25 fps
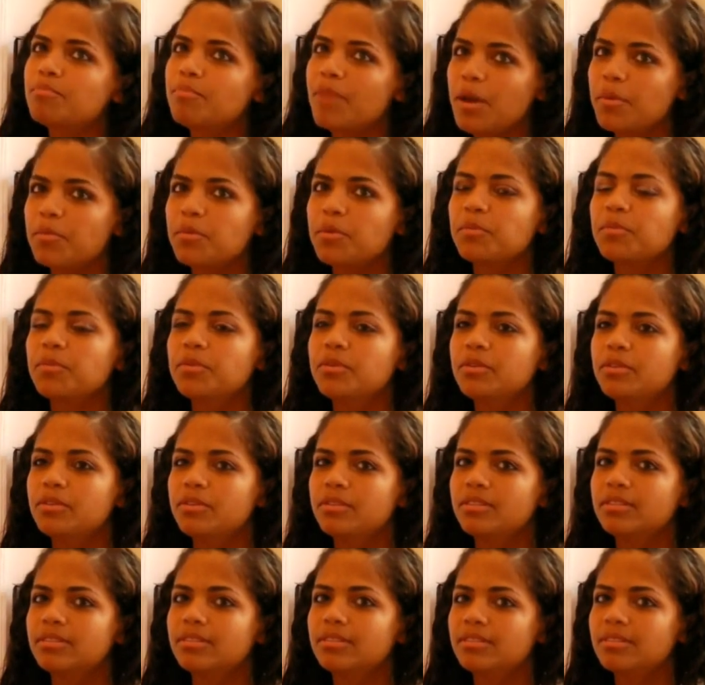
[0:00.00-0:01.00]

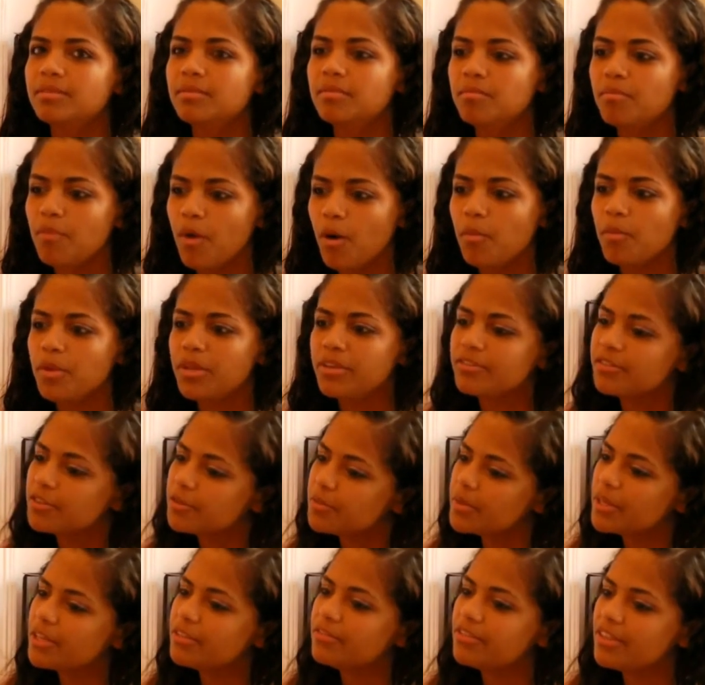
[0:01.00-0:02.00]
memorable moment for
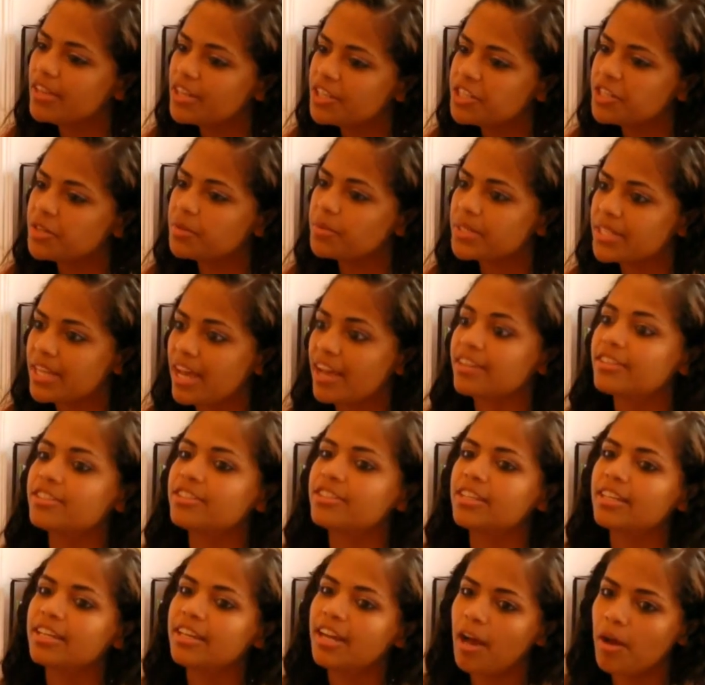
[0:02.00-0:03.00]
me in Flushing was
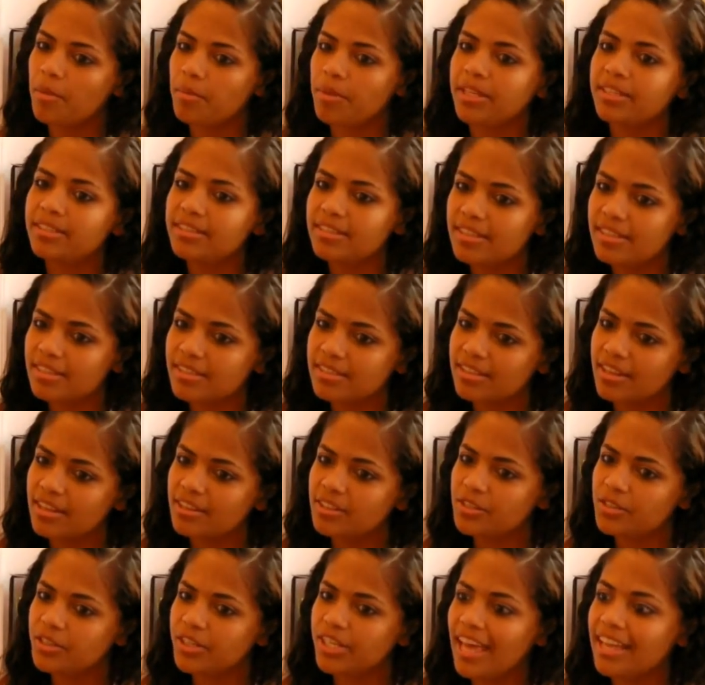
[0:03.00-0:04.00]
actually coming to this
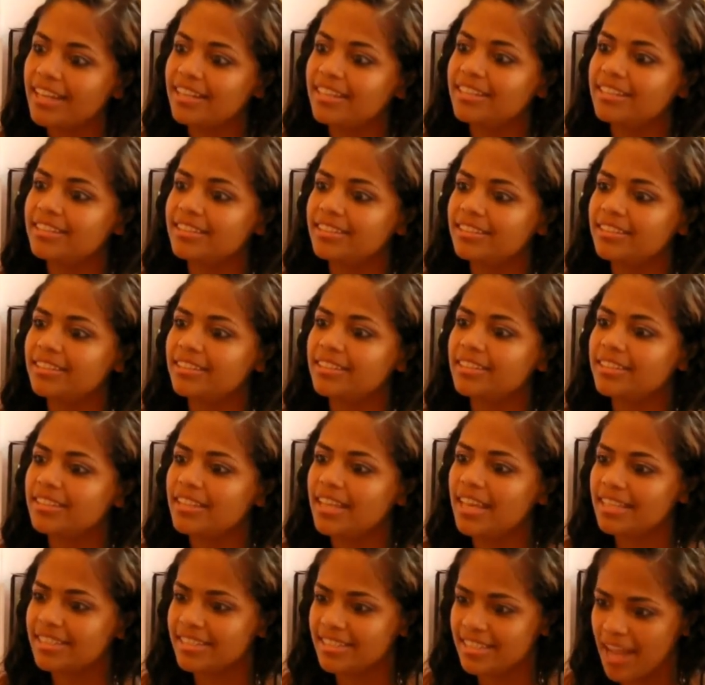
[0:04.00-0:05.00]
country and
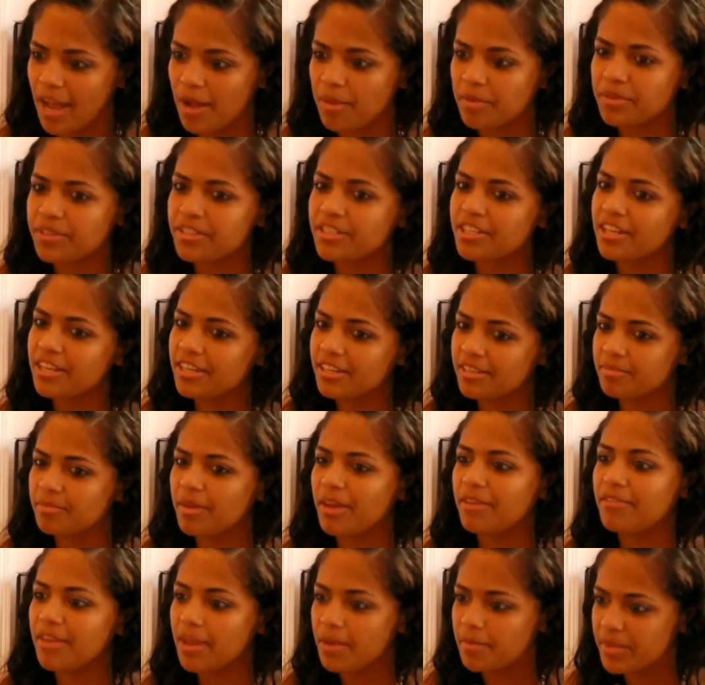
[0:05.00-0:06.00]
establishing
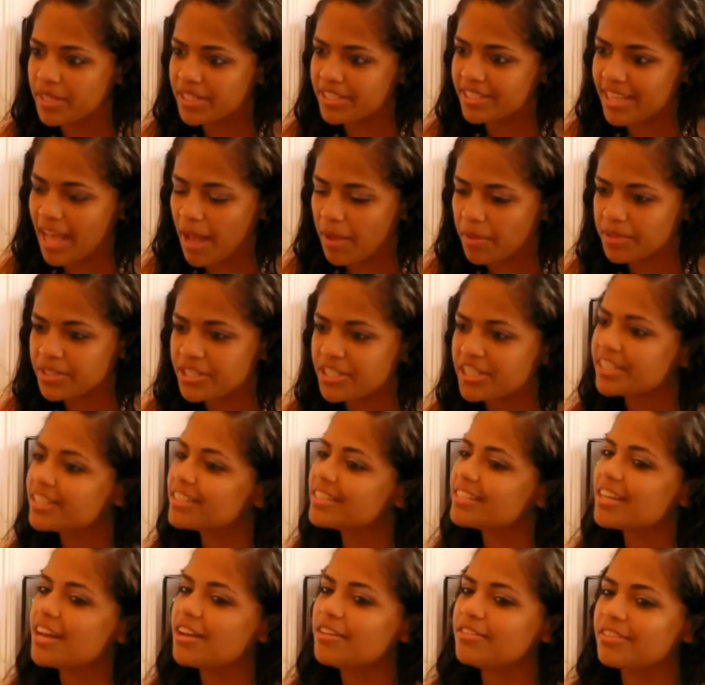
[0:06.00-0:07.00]

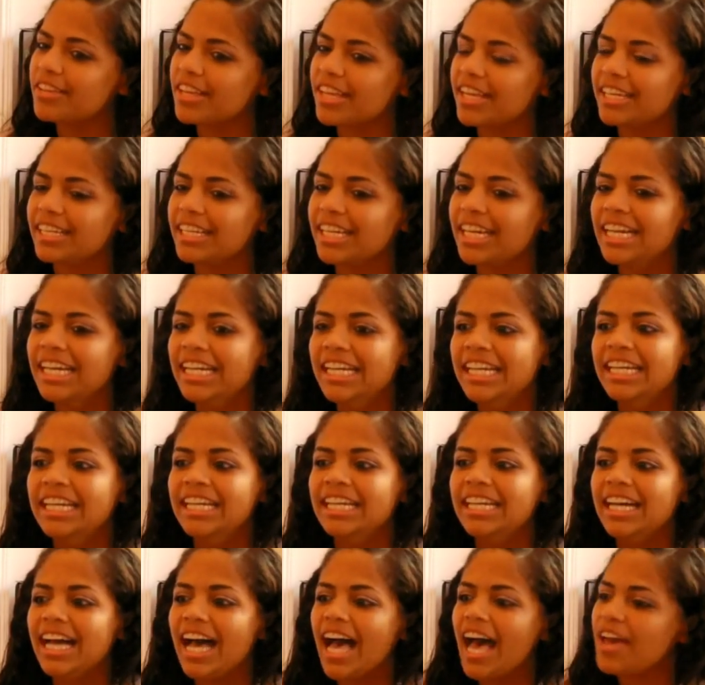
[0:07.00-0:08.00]
itself. Like,
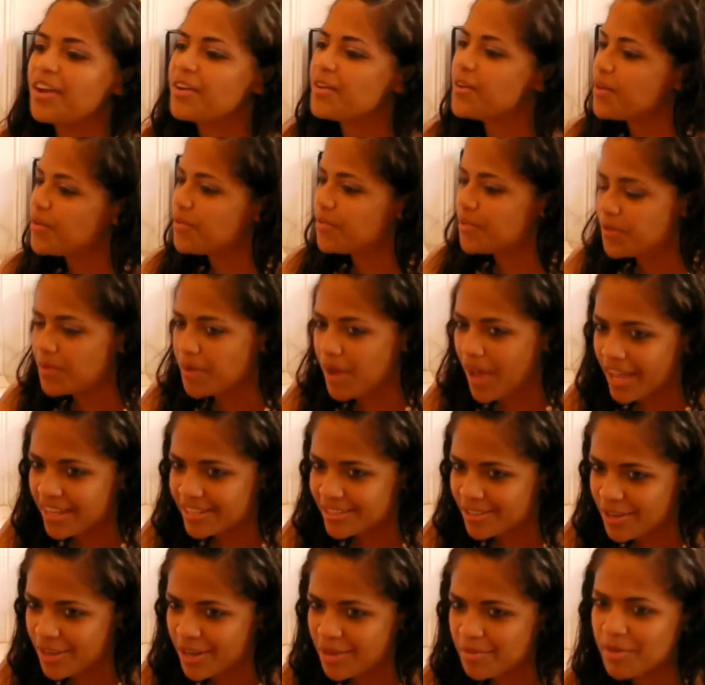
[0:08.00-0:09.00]
I don't know if you
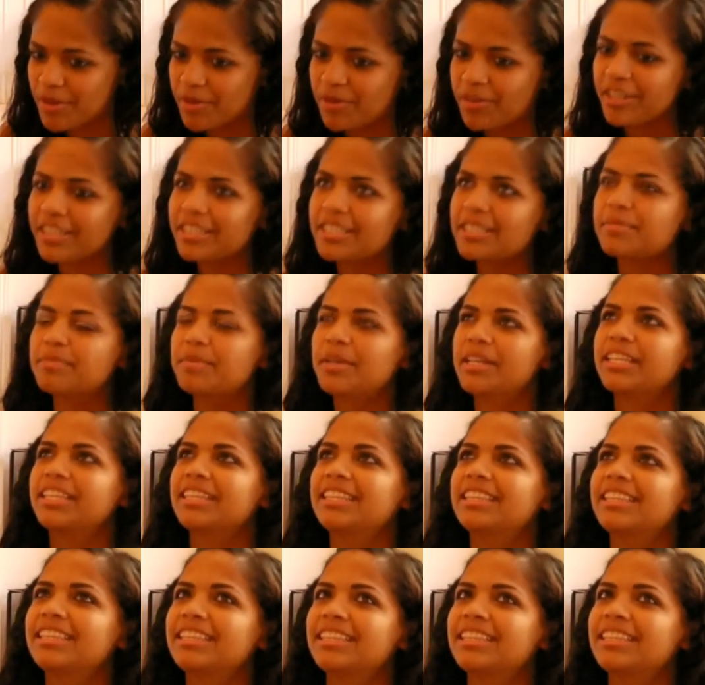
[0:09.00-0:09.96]
guys are immigrants, but